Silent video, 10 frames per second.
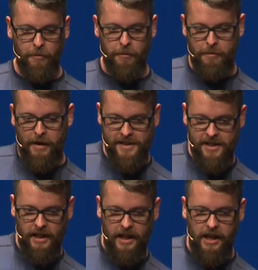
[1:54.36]
we're
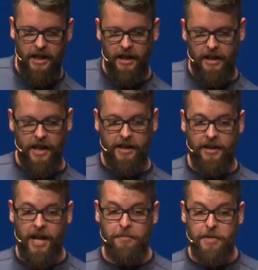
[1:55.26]
basically like an
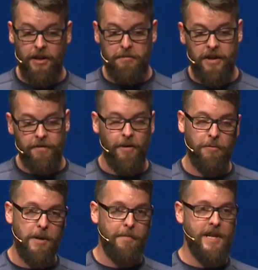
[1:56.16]
Airbnb for
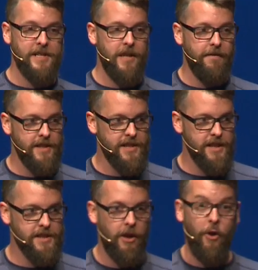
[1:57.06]
WordPress
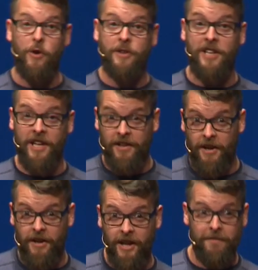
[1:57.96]
services, or
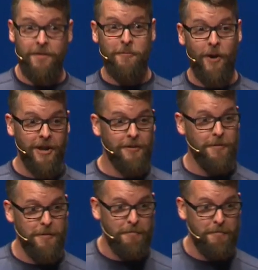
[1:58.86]
Tinder if you want. We